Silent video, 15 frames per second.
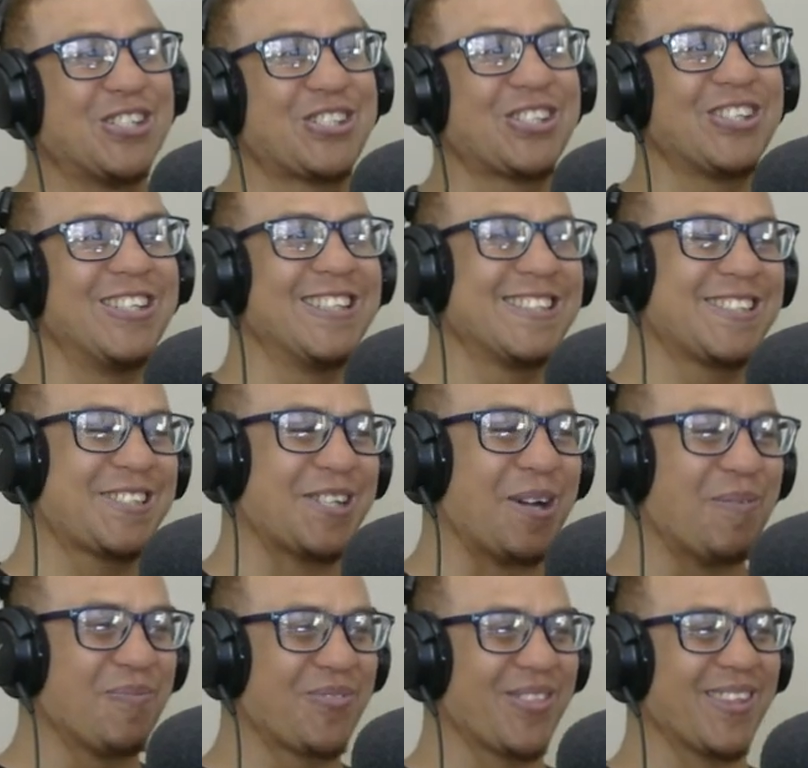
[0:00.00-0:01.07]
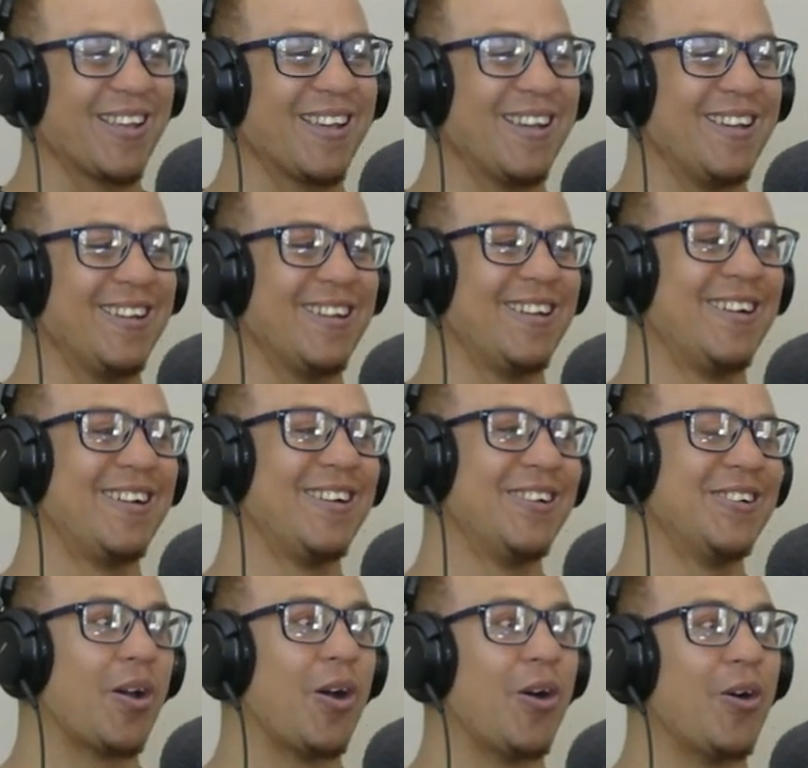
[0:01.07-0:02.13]
sure is something.
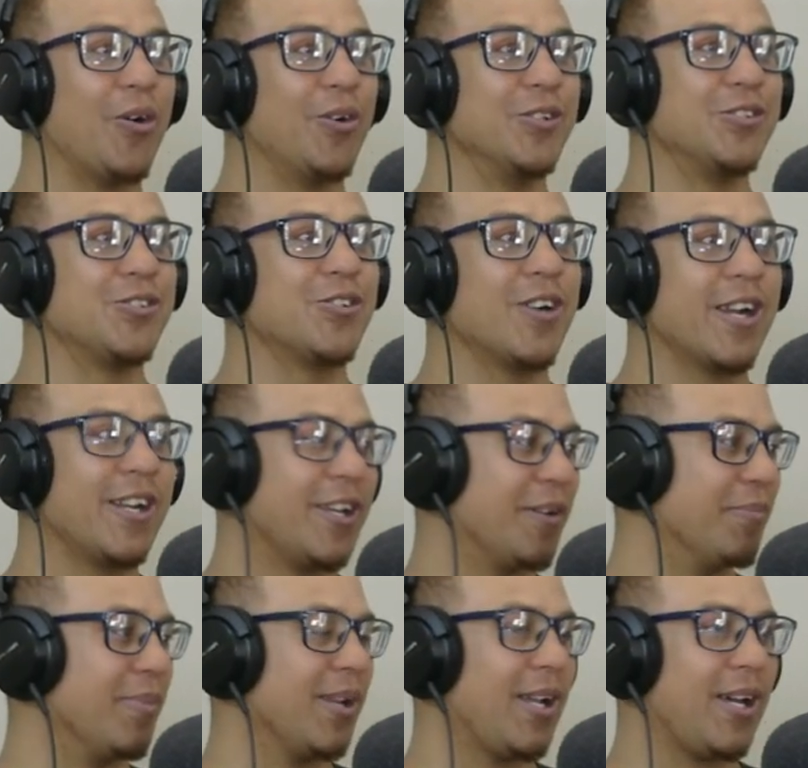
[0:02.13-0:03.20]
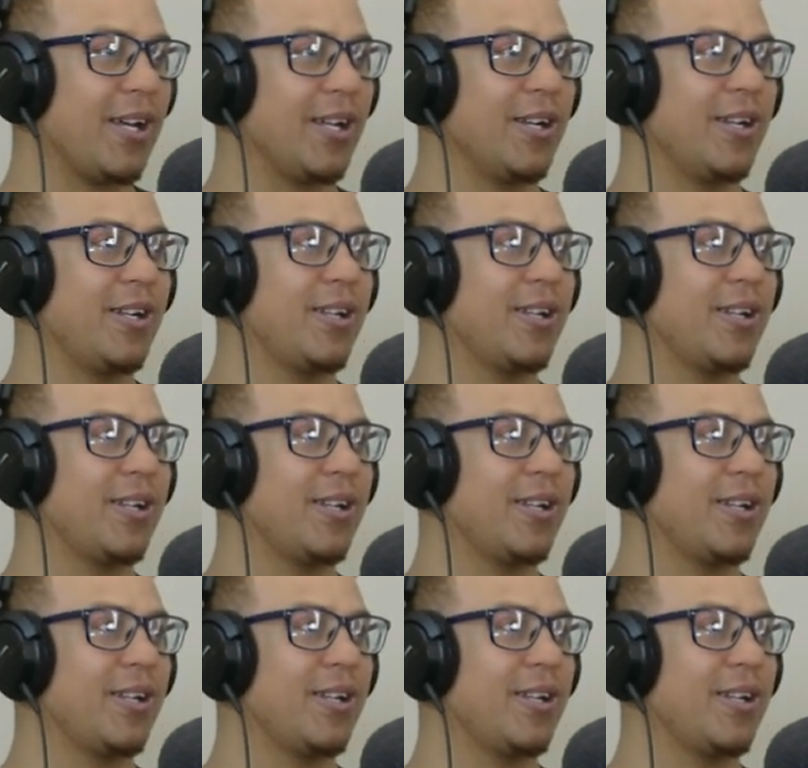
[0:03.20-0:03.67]
Oh, it's raining blood.